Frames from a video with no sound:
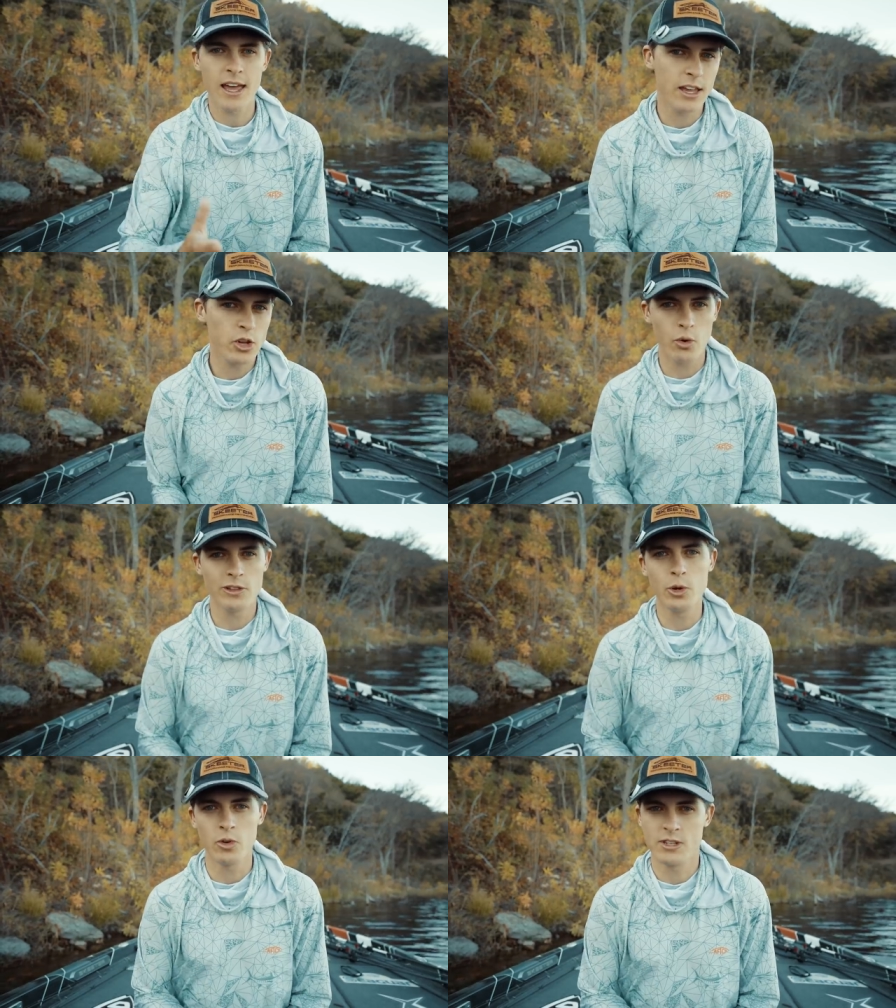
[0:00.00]
in your
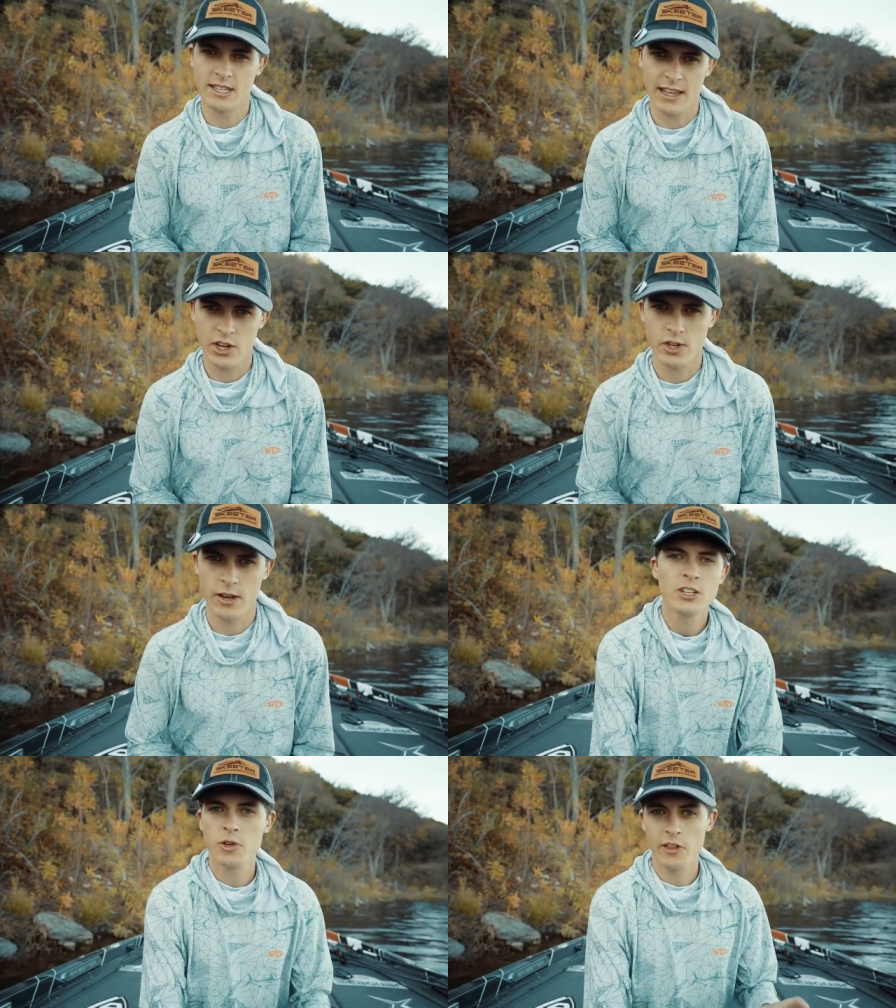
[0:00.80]
lure
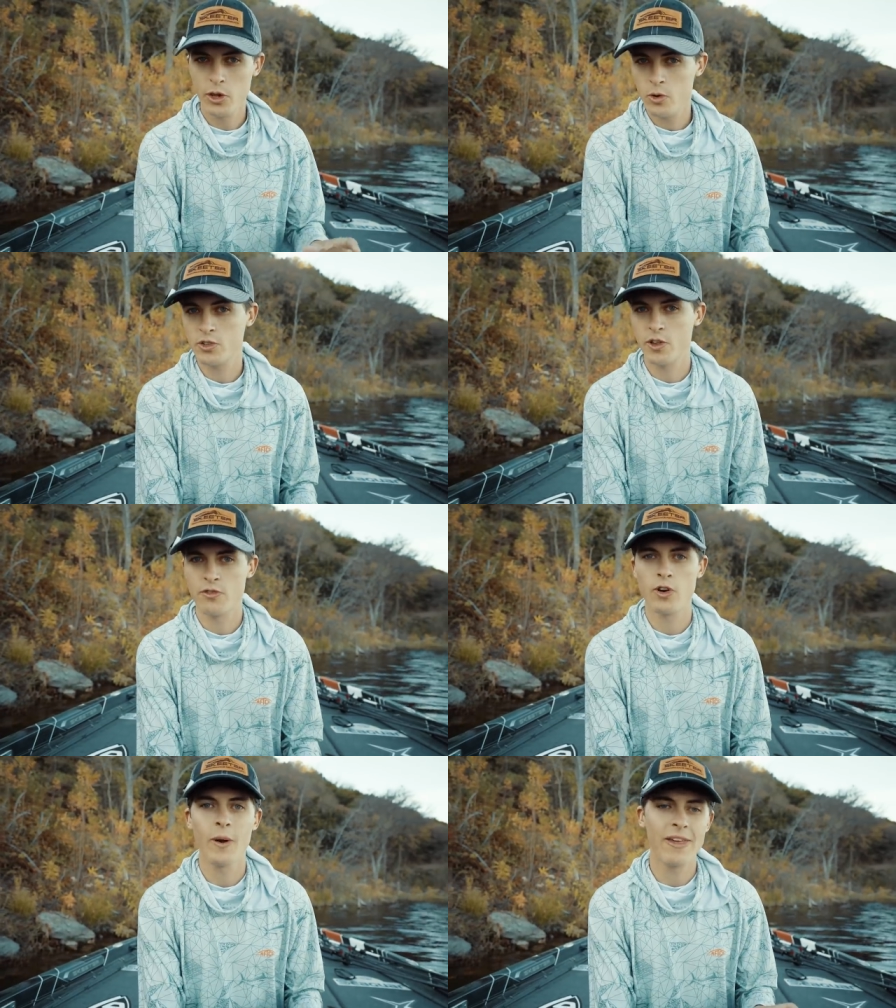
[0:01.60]
selection. So the lures to
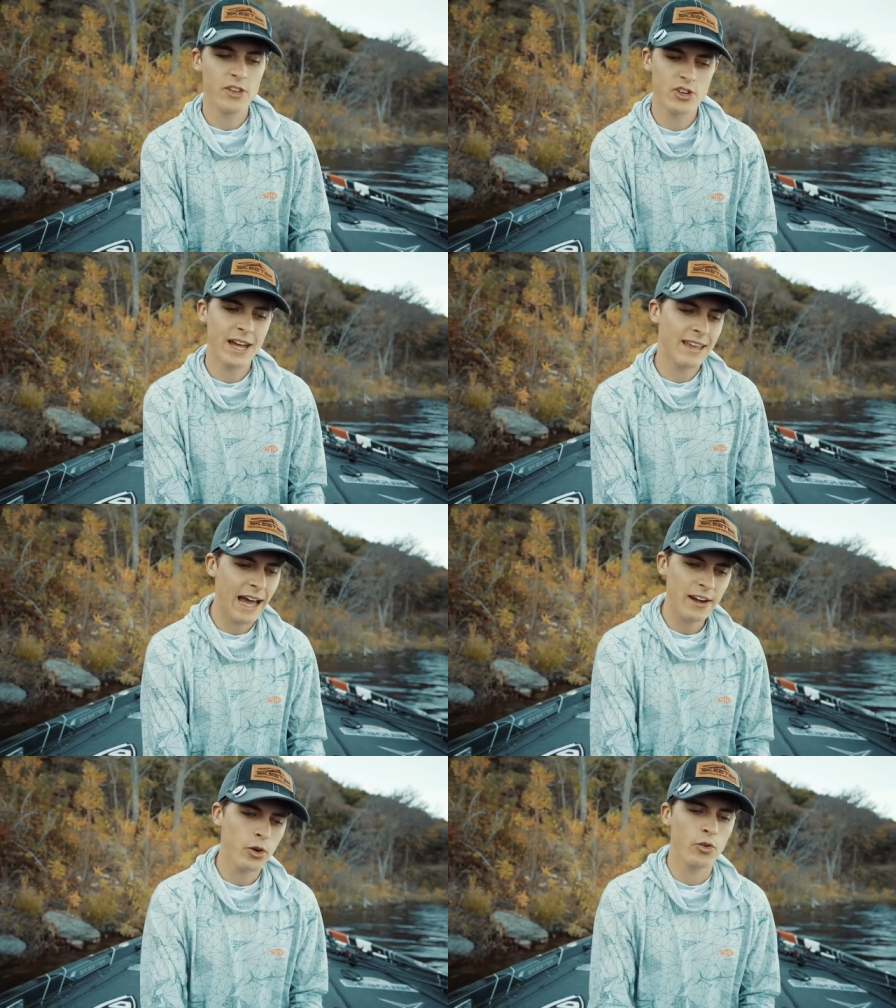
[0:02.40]
throw in the shad
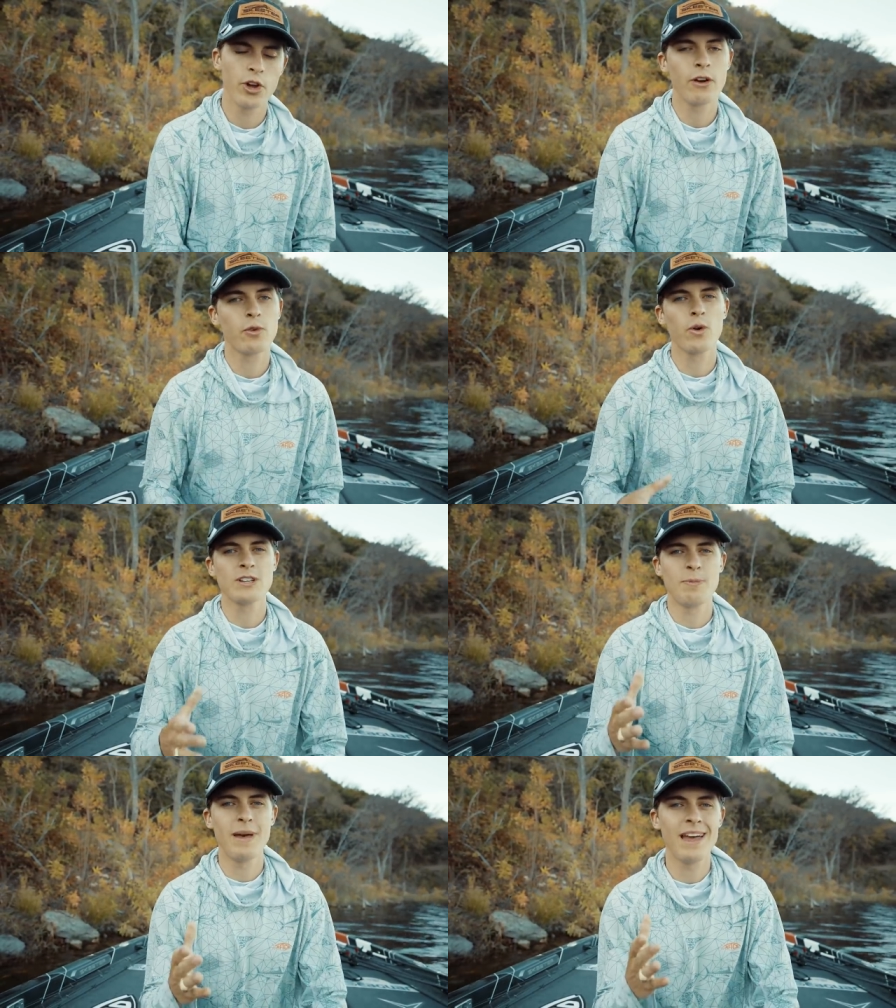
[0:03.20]
category, of
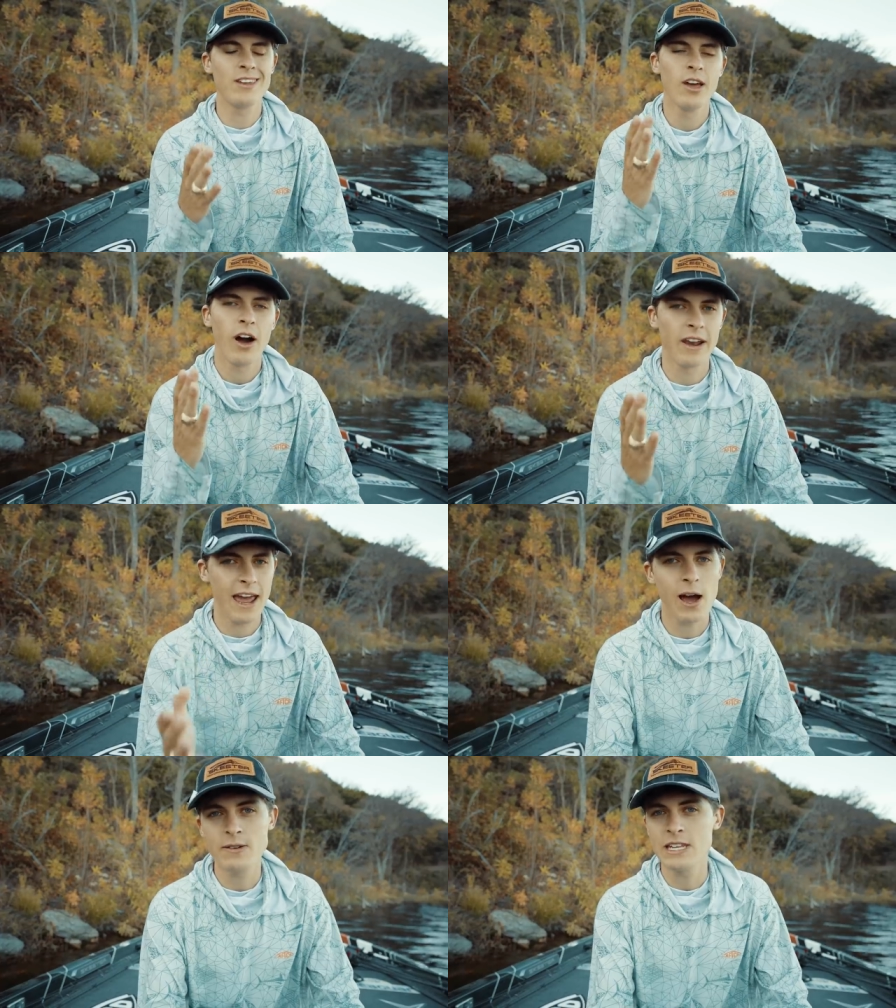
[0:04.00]
course, depend on
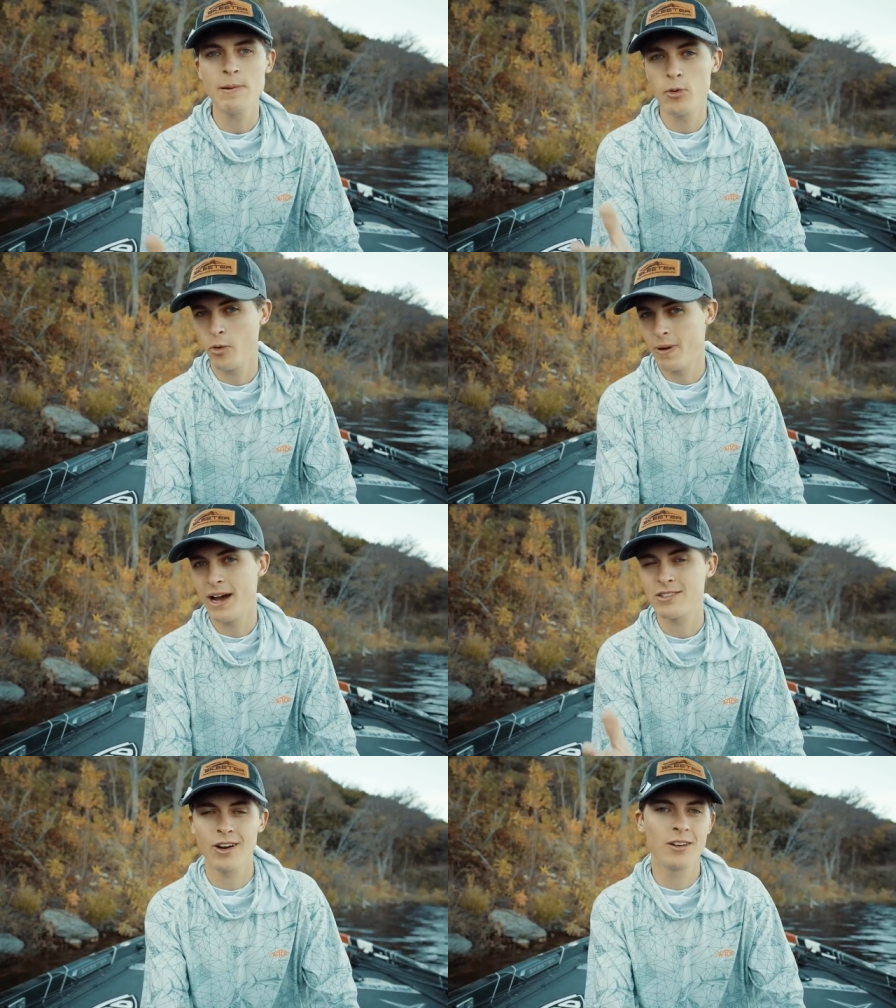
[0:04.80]
how deep your
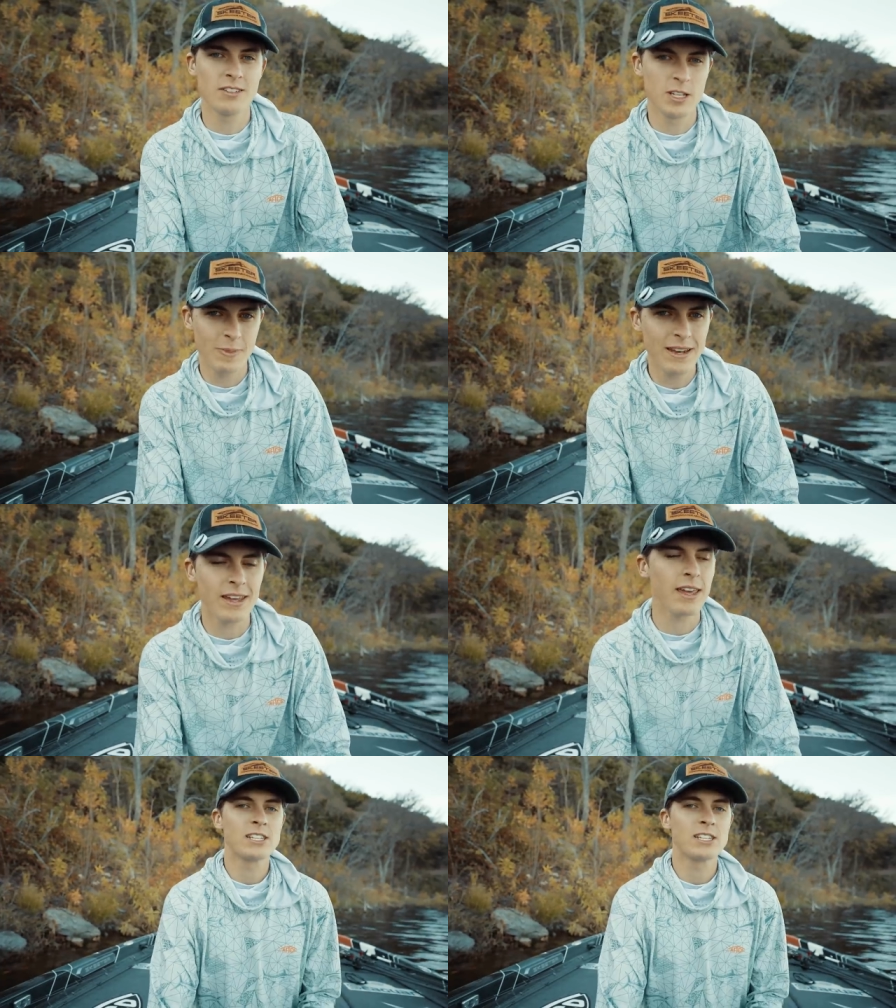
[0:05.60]
bass are suspending.